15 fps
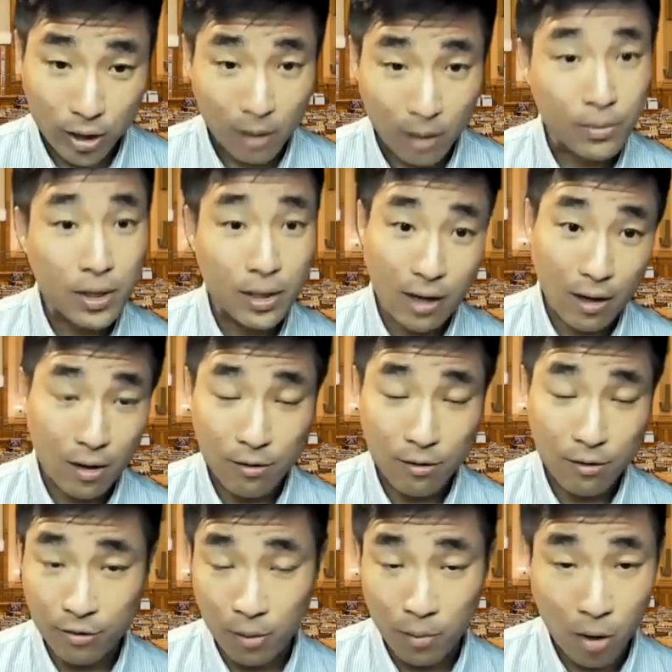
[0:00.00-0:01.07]
together
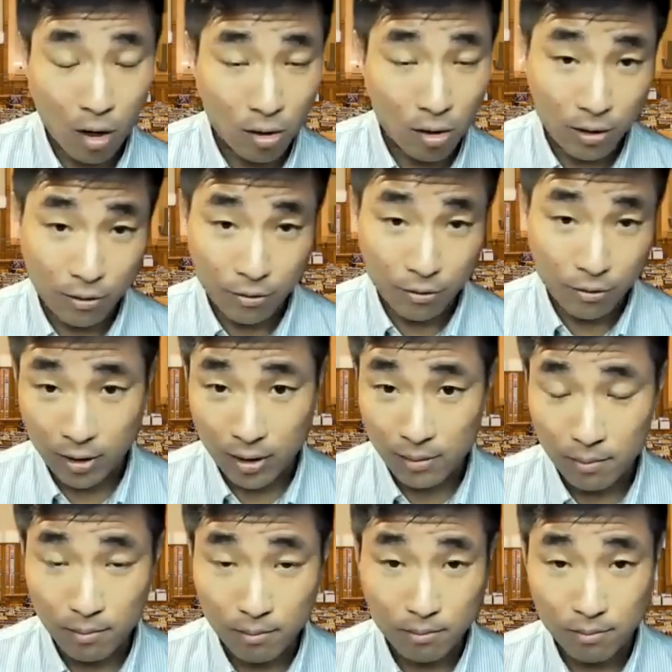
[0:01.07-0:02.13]
from all different
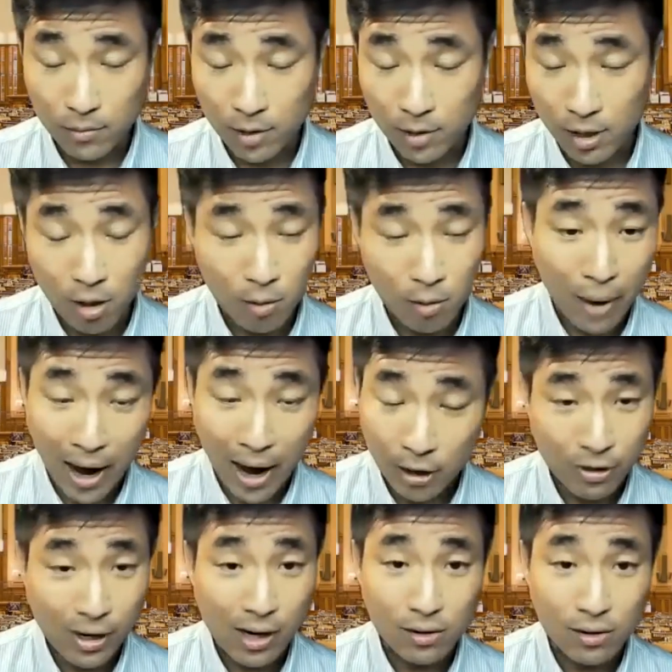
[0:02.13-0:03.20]

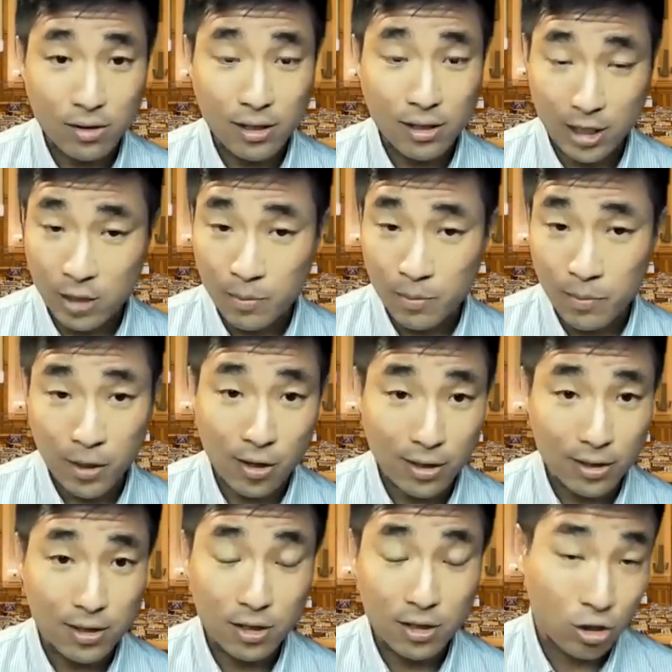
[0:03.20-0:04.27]
backgrounds and experiences to
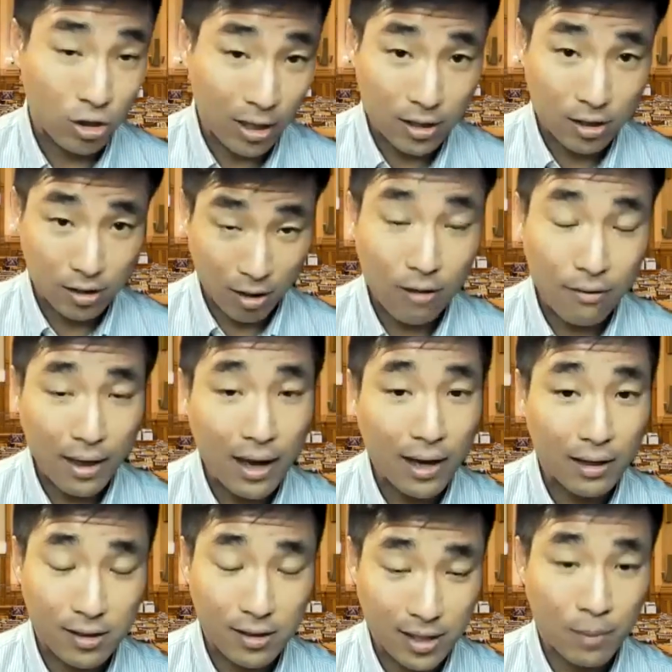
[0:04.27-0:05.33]
try and solve that
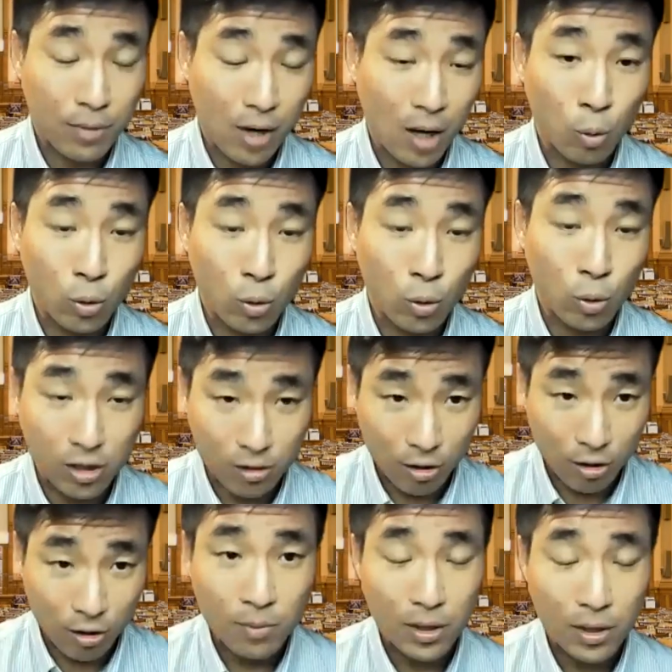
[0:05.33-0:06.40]
same problem, which is
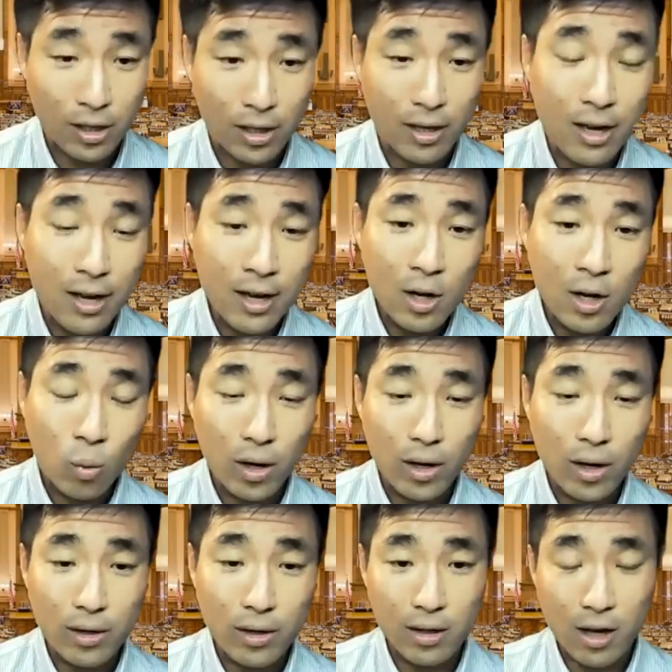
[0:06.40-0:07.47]
ultimately what
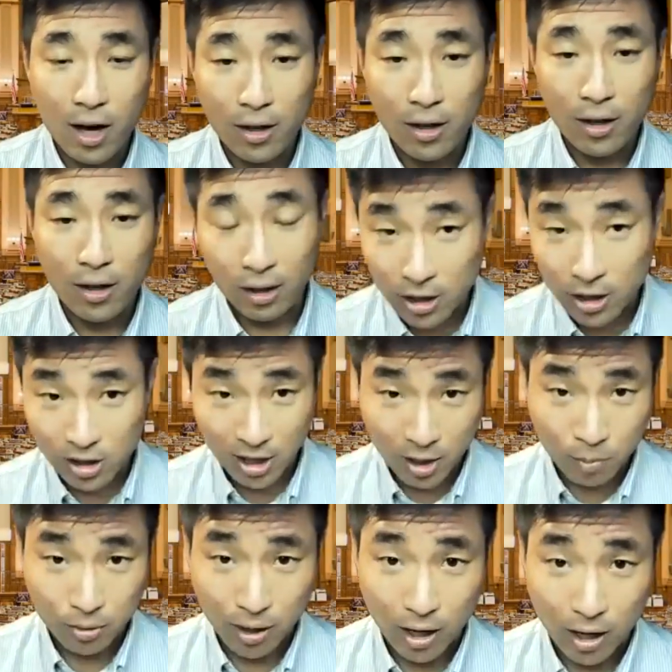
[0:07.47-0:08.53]
the legislative
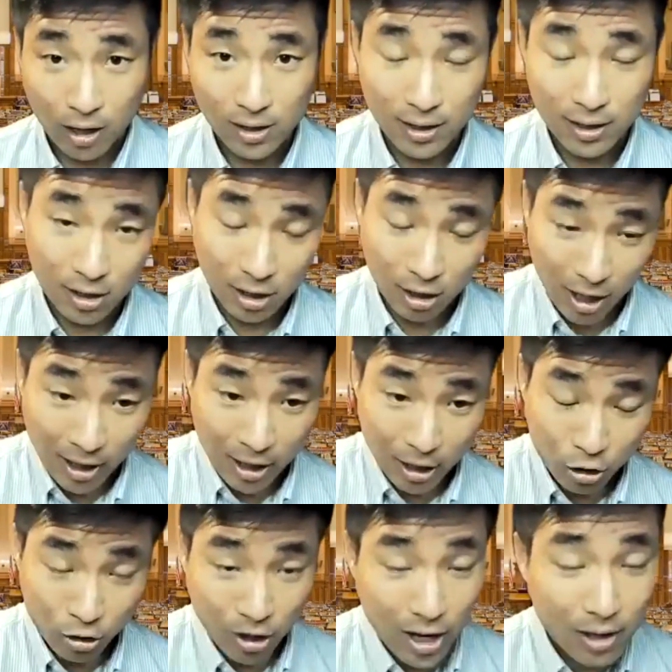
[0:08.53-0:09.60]
process to kind of
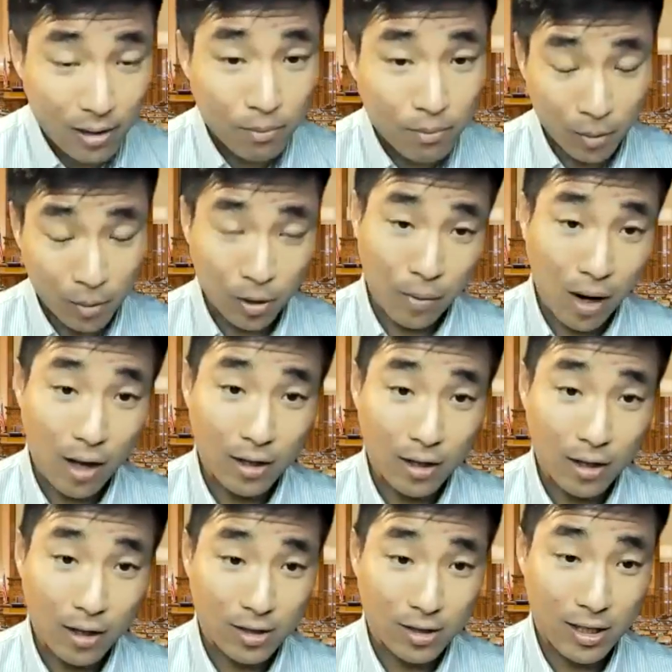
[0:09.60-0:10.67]
create public
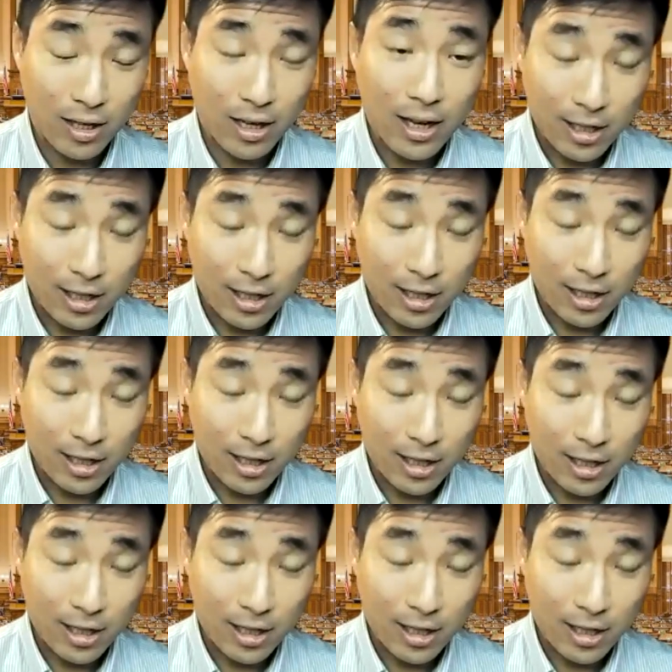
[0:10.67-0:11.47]
policy is about.